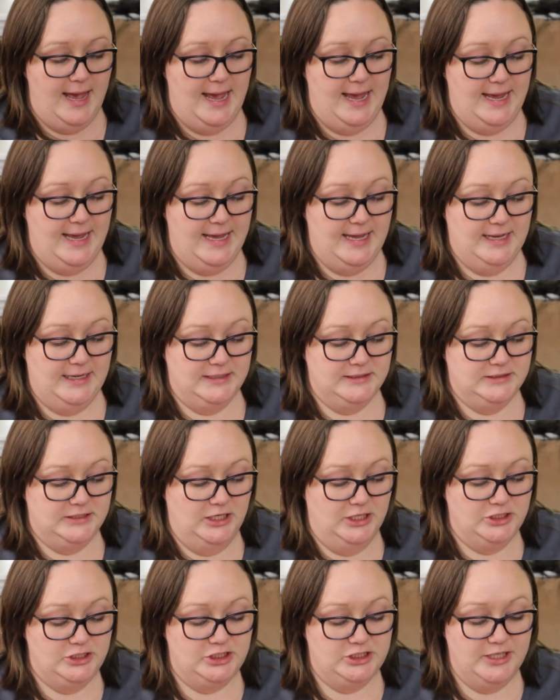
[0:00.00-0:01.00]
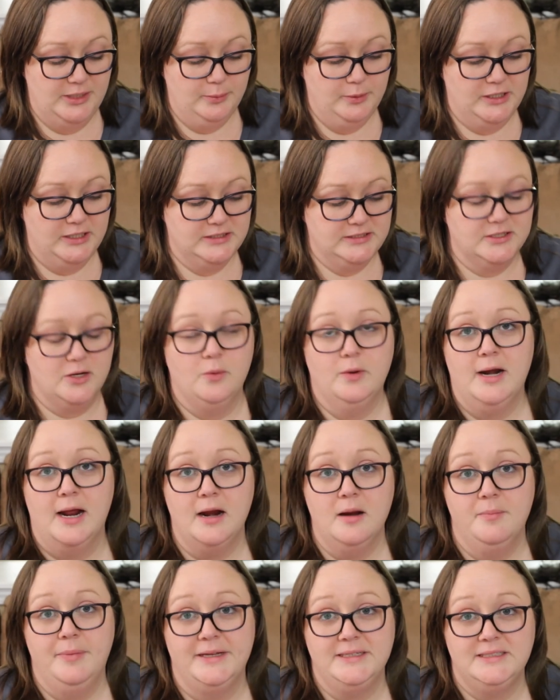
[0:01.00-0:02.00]
And she was going
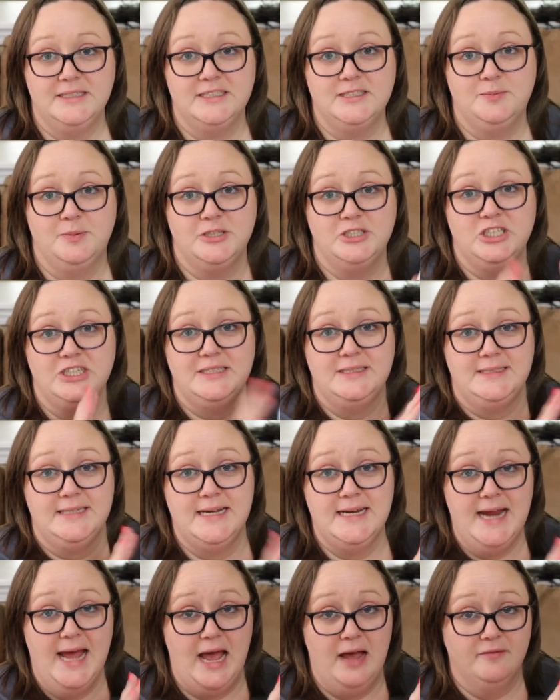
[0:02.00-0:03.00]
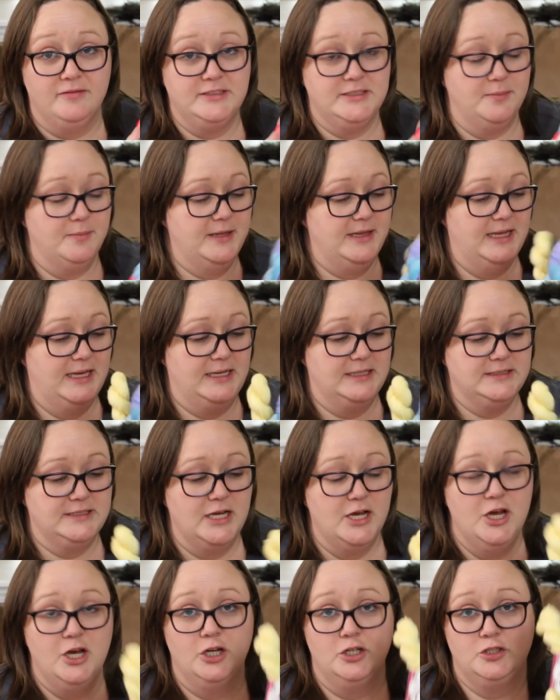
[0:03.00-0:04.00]
out of business, but she did have some of these.
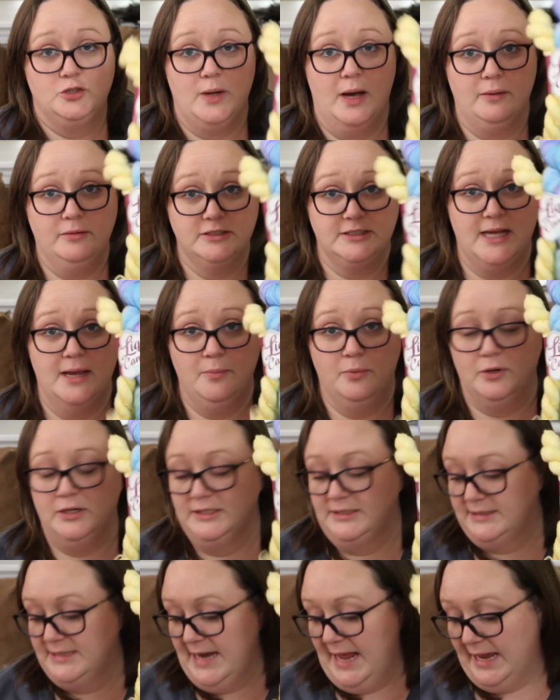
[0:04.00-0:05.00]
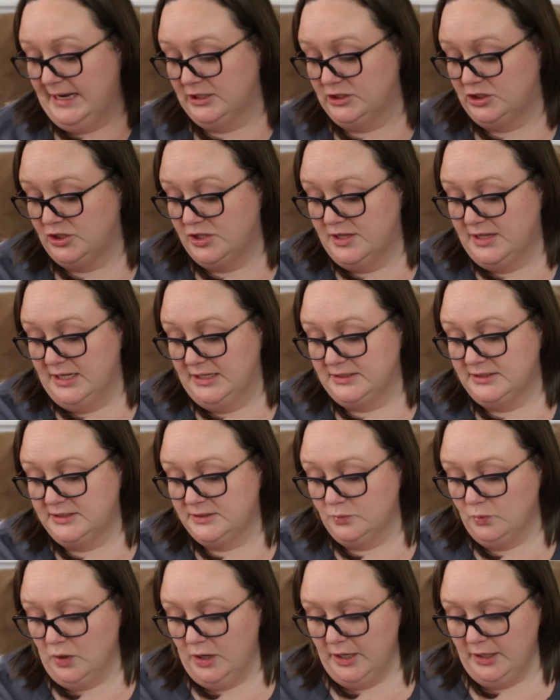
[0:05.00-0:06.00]
So I was able to snatch
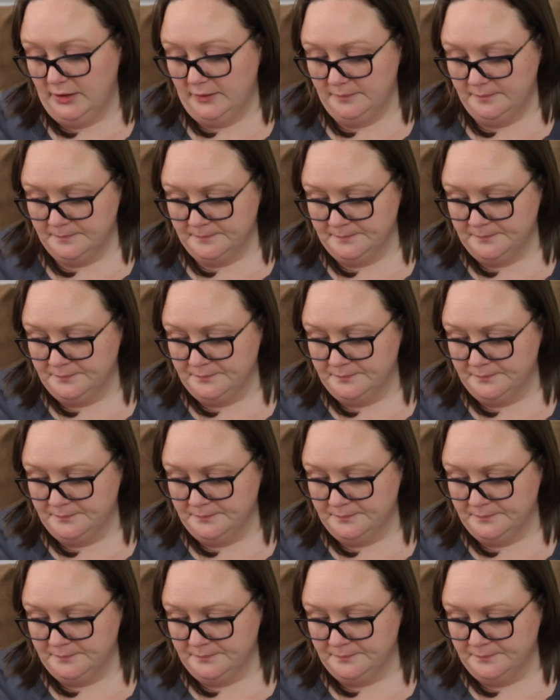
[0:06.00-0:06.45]
this one.